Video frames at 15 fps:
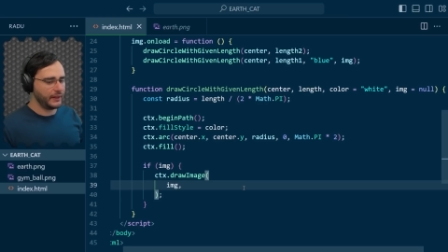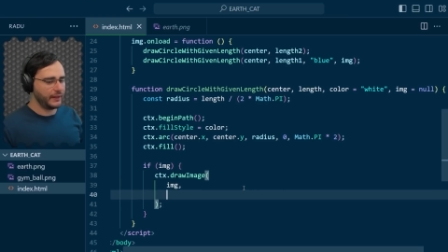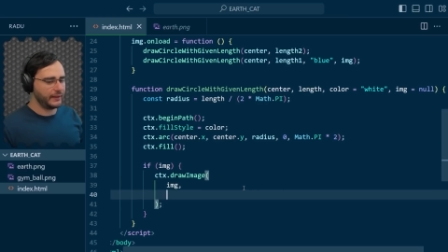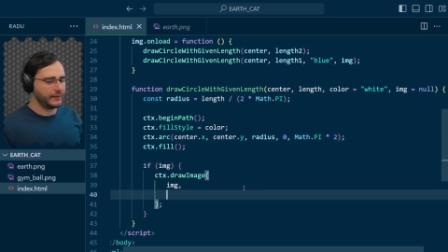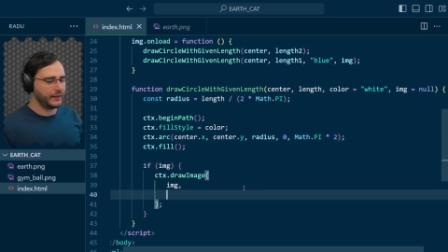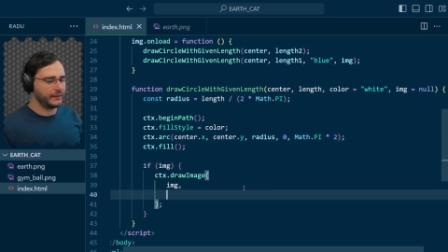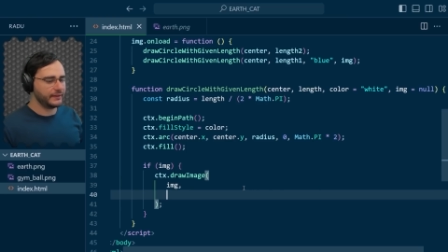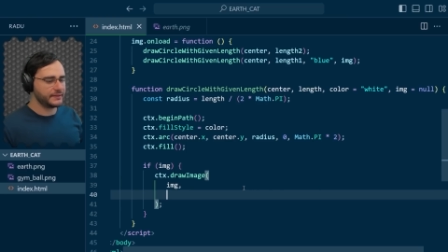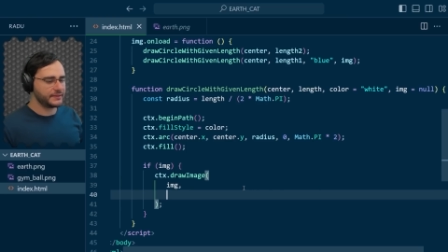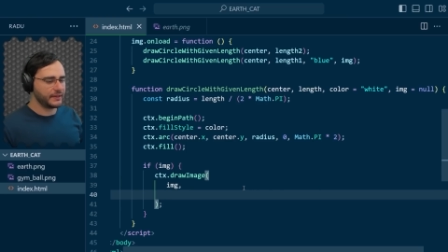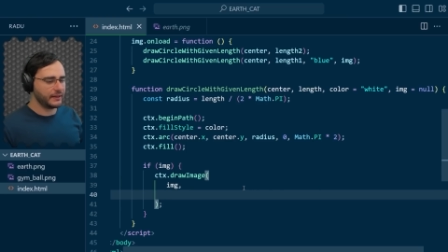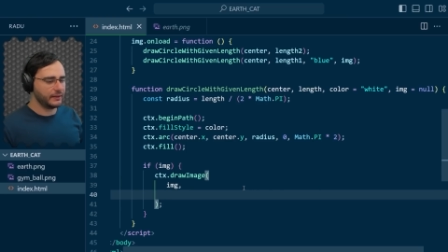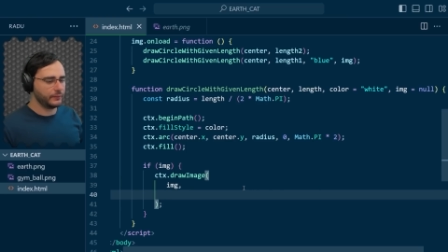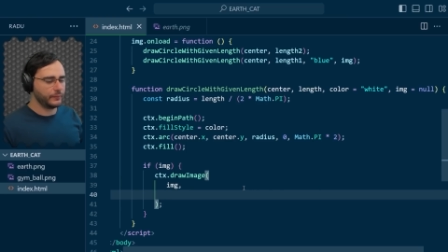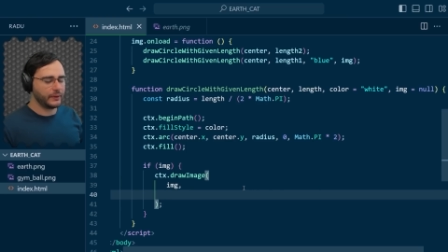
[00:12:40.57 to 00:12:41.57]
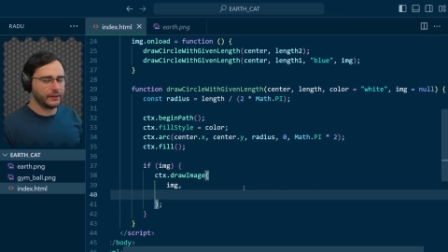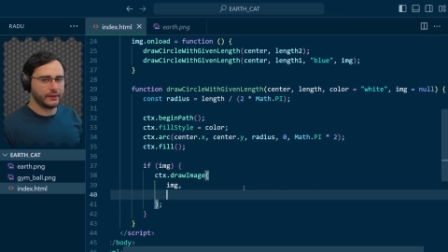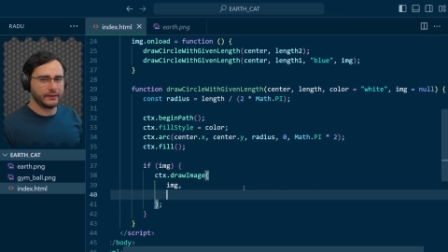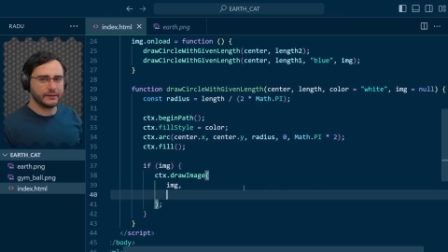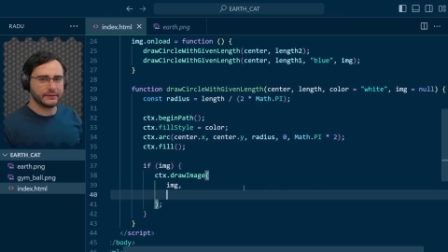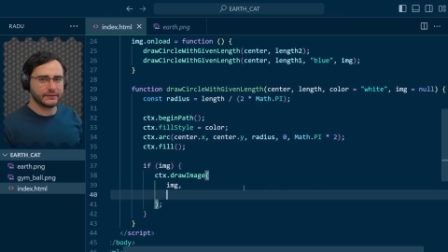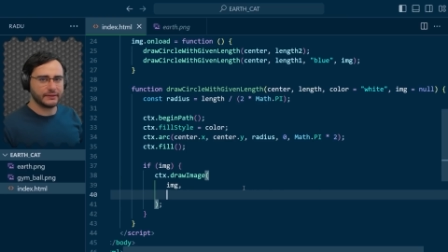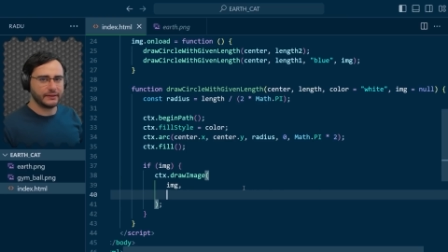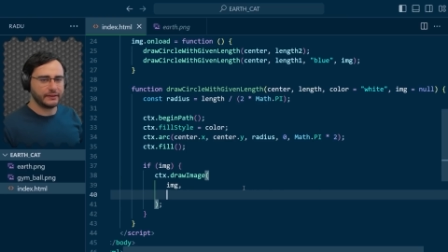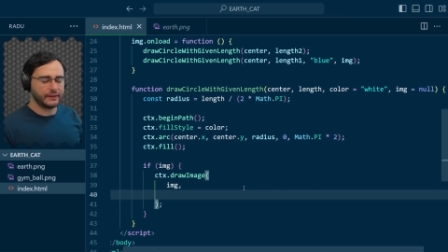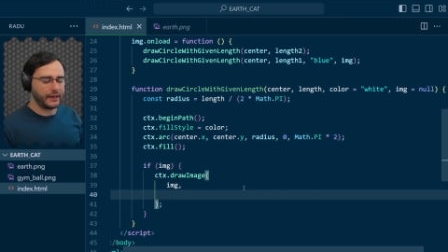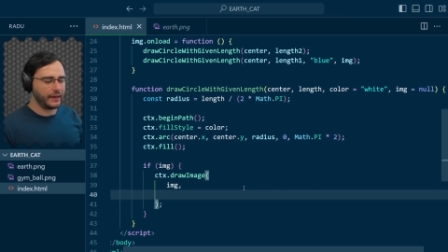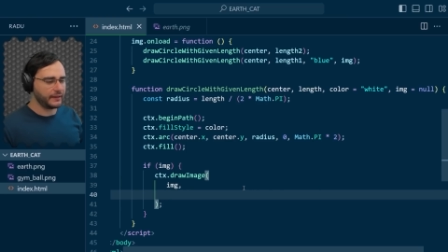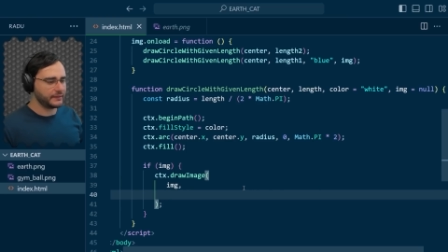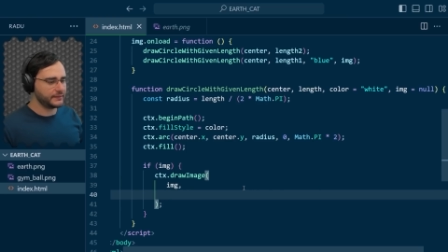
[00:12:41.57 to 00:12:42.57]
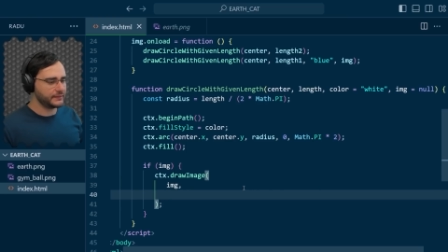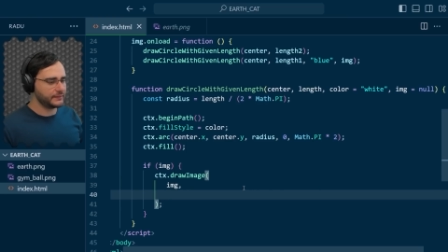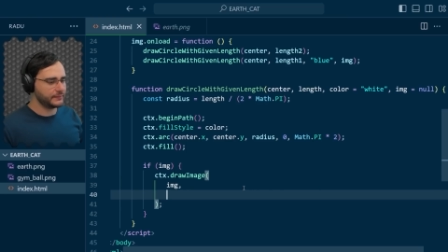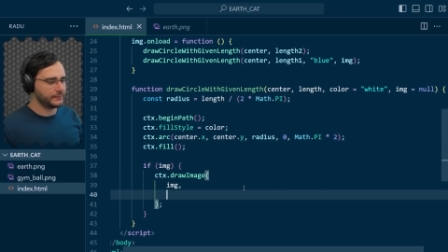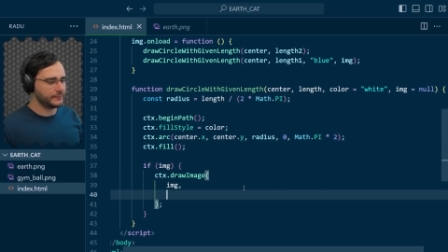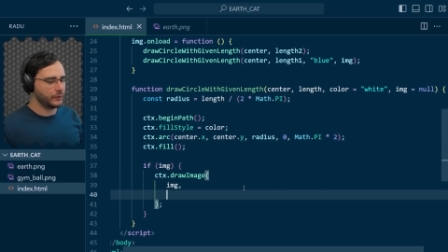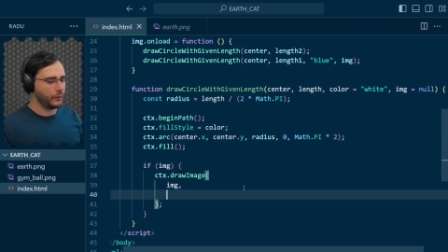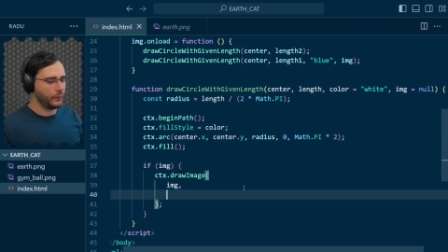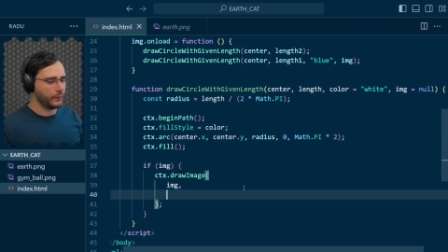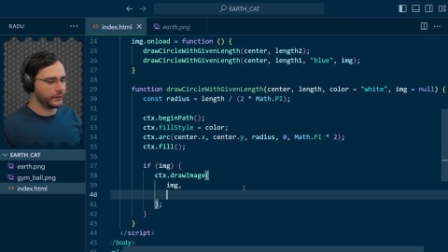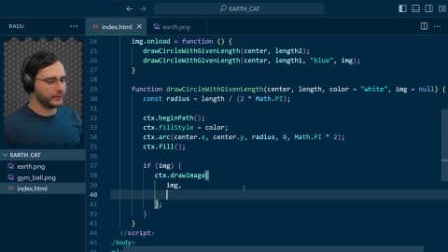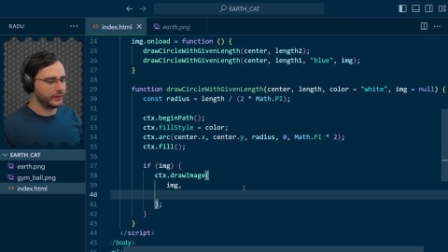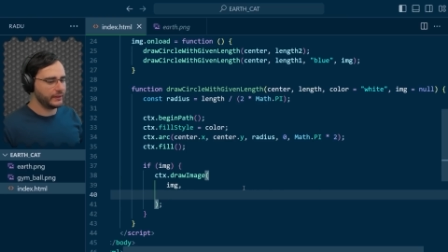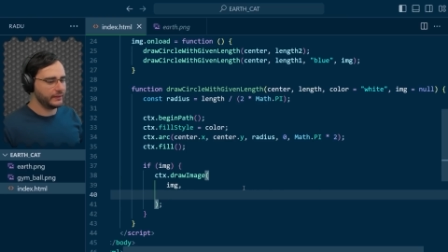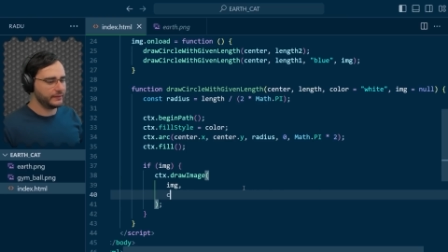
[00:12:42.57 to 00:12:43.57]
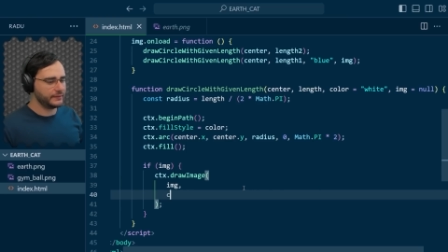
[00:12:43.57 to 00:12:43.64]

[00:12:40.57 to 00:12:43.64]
And then the second one is the x coordinate.